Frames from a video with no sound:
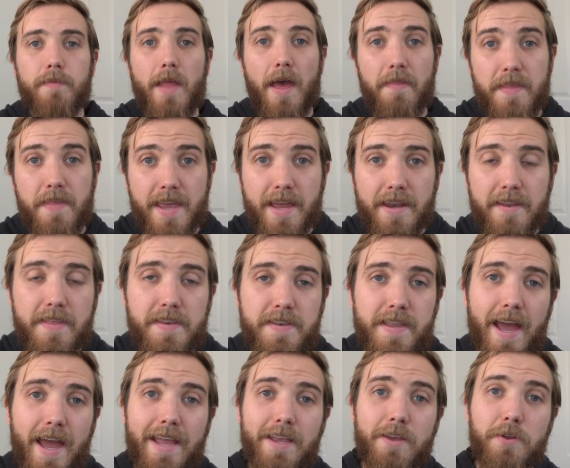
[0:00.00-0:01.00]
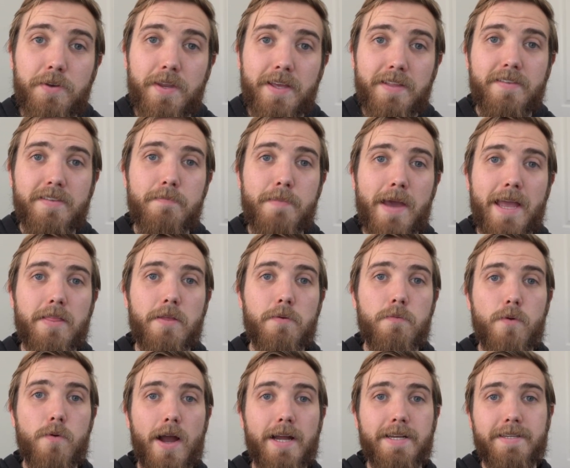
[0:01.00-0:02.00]
At the end of the day, you need to make the
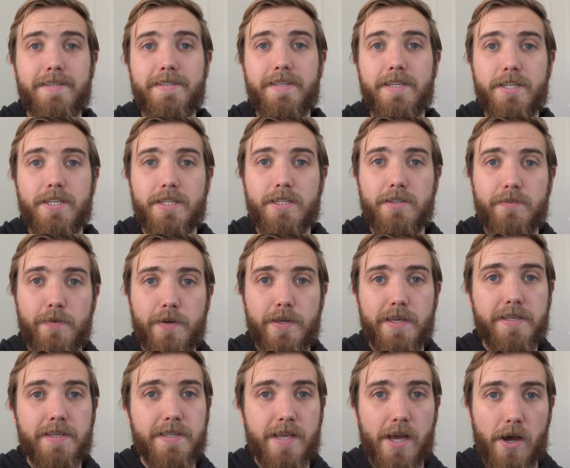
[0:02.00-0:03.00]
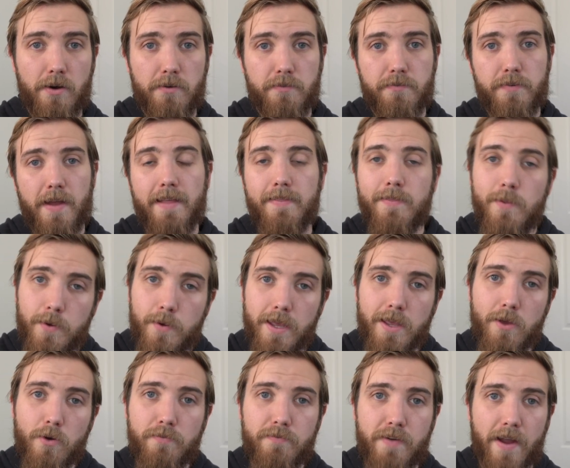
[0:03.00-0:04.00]
right decisions for yourself and look at
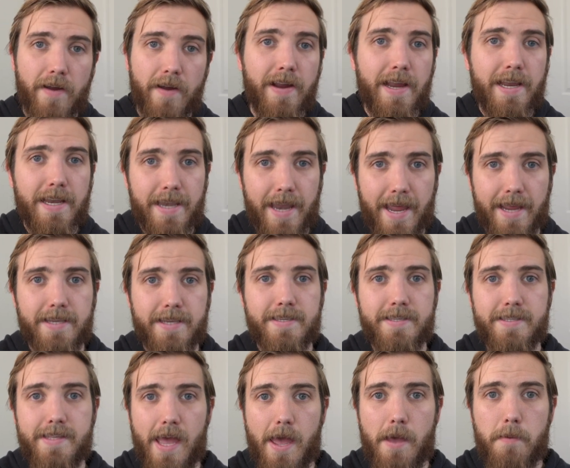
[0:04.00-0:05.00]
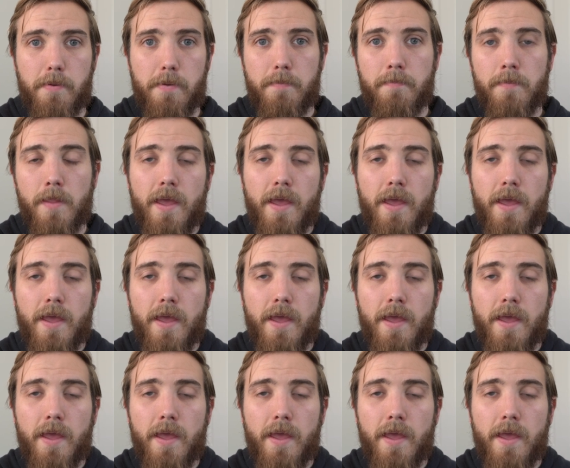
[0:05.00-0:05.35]
your very next step.